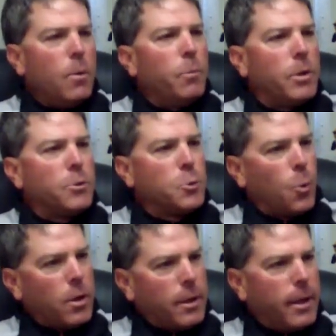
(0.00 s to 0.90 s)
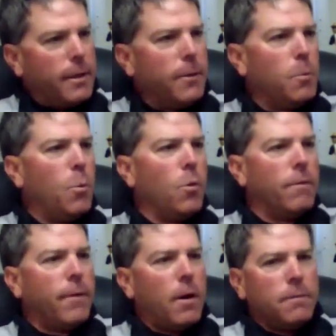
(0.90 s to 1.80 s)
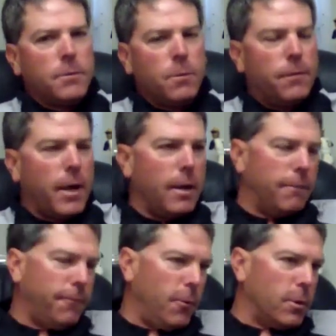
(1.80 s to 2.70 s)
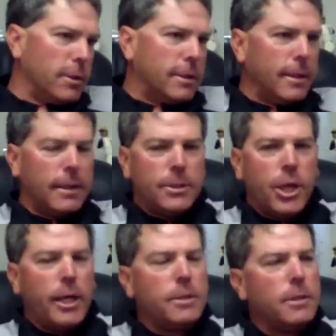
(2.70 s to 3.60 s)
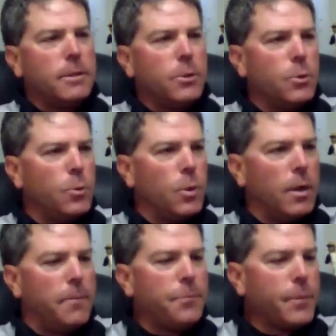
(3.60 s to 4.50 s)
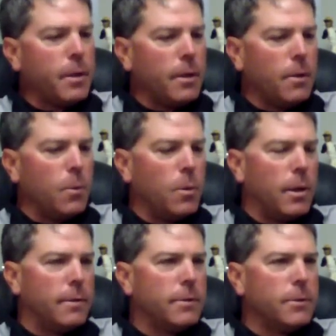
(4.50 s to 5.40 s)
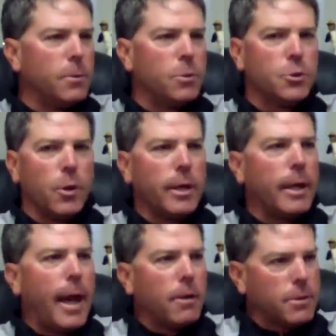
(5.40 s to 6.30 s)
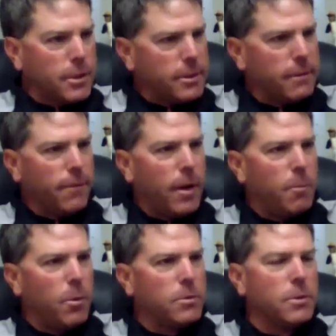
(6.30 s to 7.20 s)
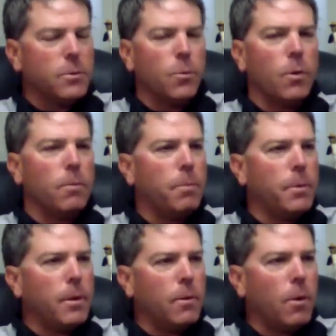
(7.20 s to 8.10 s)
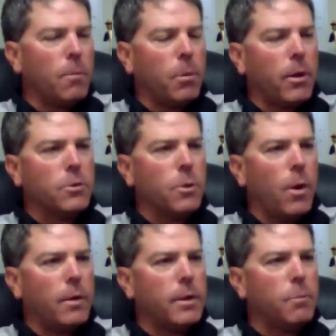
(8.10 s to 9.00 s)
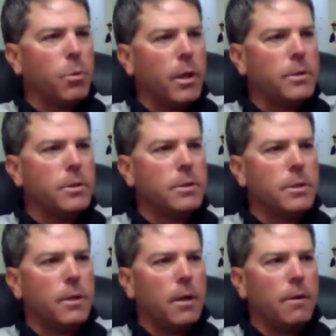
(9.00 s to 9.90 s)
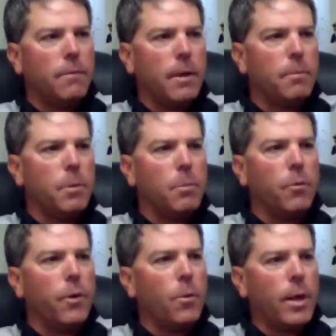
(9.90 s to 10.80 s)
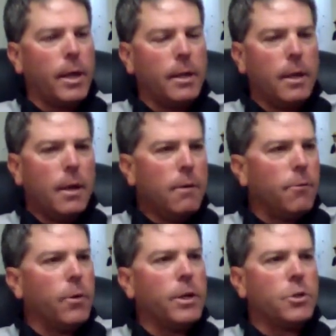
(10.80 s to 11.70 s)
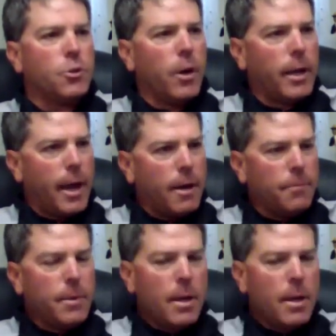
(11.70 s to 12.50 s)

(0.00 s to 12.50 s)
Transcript: pitchers wanted to get a little more involved, so we've kind of focused it and changed it to striking out cystic fibrosis, where our players go out and get pledges, and people donate for each strikeout,